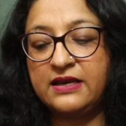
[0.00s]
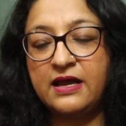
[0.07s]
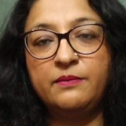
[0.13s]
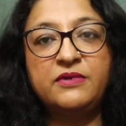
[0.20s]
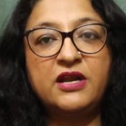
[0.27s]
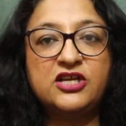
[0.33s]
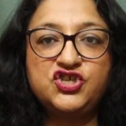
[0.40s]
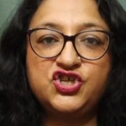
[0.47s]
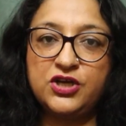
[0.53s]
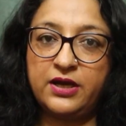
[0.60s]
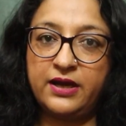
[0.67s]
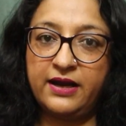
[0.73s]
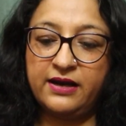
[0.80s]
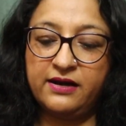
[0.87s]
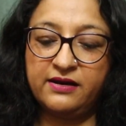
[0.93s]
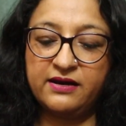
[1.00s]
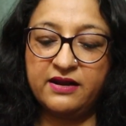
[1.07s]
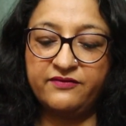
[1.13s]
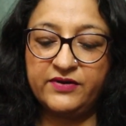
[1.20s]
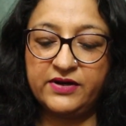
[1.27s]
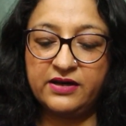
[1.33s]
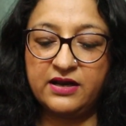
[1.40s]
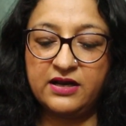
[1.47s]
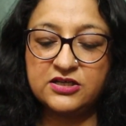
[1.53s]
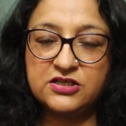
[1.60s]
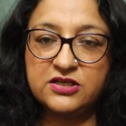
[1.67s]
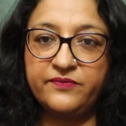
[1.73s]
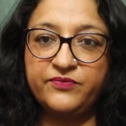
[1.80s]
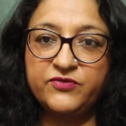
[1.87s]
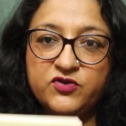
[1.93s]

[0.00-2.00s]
Ram Rajya and Ravan Raj.